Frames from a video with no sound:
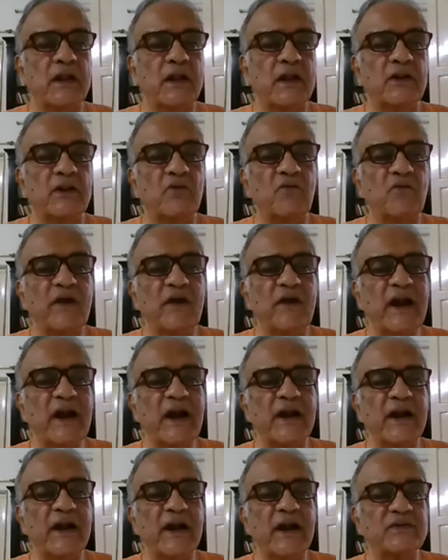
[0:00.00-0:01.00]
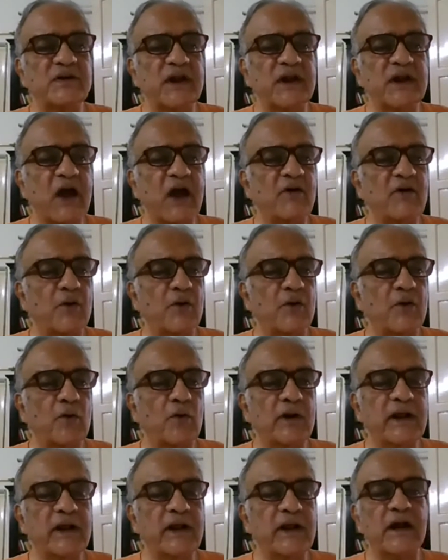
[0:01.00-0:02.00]
The will doesn't have a
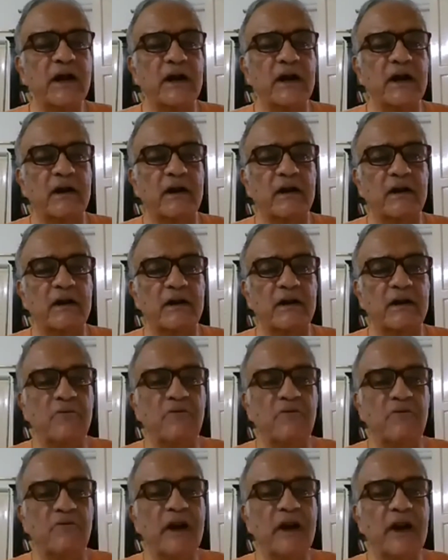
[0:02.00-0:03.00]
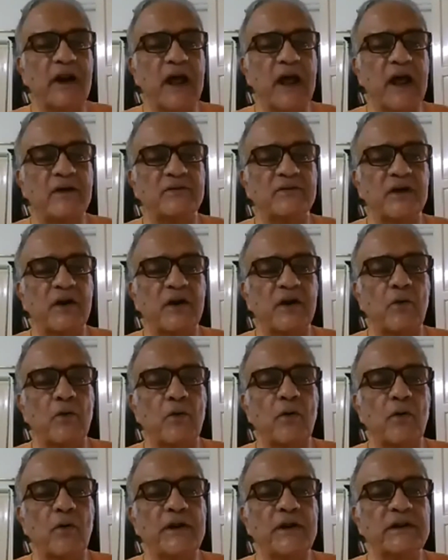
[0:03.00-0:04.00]
role here. The will has a
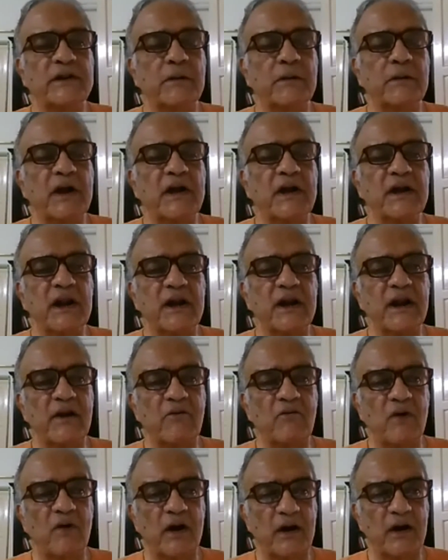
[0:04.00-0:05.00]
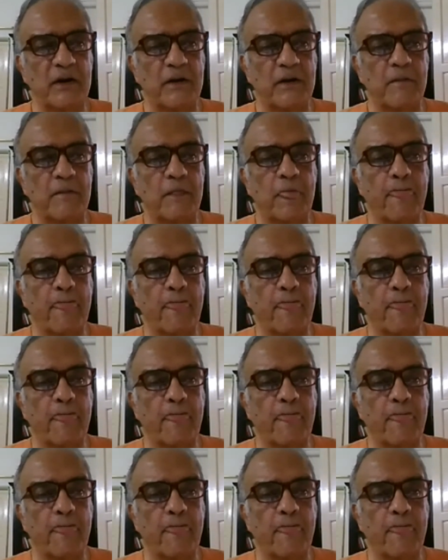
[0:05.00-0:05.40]
role in the material world.